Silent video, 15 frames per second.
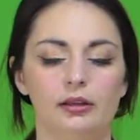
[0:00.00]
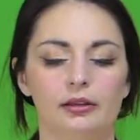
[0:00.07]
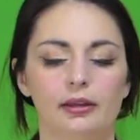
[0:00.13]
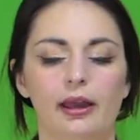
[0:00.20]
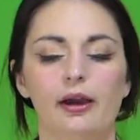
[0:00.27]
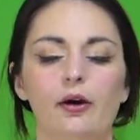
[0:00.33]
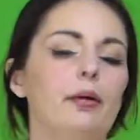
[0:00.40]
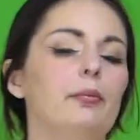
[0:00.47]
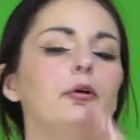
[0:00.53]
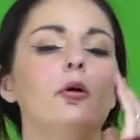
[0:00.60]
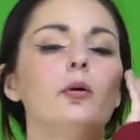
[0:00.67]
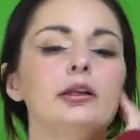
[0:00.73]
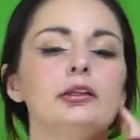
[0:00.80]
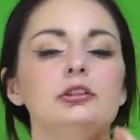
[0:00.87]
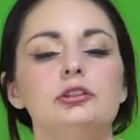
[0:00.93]
Now I'm
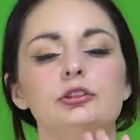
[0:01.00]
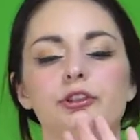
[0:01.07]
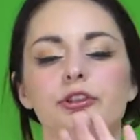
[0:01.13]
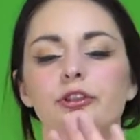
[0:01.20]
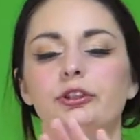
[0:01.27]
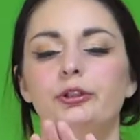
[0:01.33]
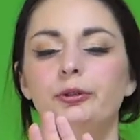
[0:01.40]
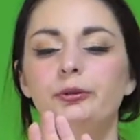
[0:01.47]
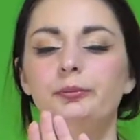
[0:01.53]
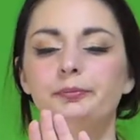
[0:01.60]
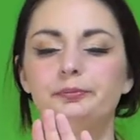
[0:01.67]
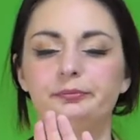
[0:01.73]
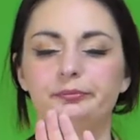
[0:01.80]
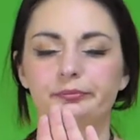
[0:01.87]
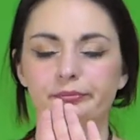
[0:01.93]
going to do
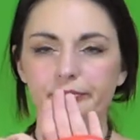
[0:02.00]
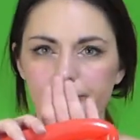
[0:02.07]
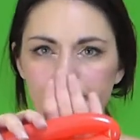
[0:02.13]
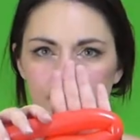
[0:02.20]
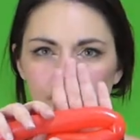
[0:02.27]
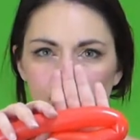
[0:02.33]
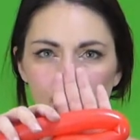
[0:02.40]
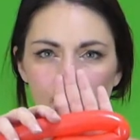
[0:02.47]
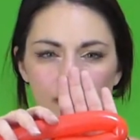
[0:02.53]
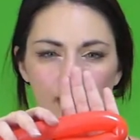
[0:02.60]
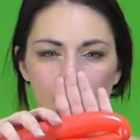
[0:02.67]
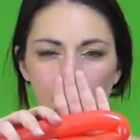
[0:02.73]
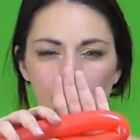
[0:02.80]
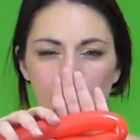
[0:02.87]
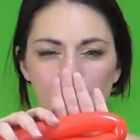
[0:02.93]

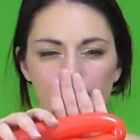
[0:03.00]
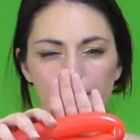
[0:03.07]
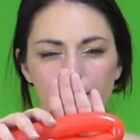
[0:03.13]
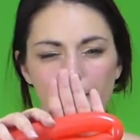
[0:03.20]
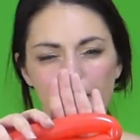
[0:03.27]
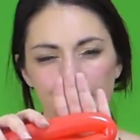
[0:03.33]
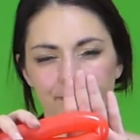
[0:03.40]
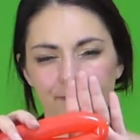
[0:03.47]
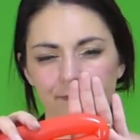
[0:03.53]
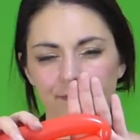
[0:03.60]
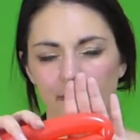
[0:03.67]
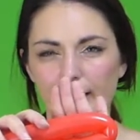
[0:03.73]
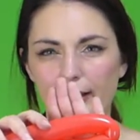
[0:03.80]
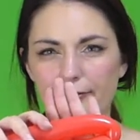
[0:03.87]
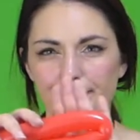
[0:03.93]
about
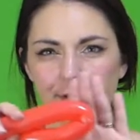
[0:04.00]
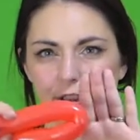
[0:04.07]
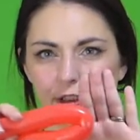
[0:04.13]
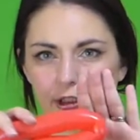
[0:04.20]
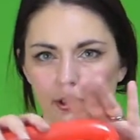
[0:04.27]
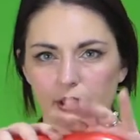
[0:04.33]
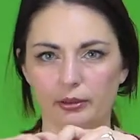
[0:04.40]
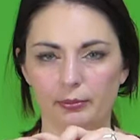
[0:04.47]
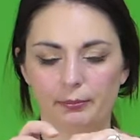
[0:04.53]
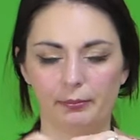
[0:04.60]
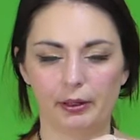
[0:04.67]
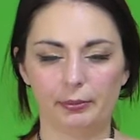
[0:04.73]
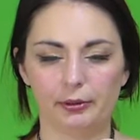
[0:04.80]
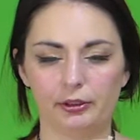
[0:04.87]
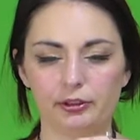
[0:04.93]
5-finger
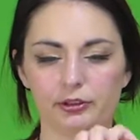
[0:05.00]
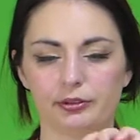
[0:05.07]
bubbles.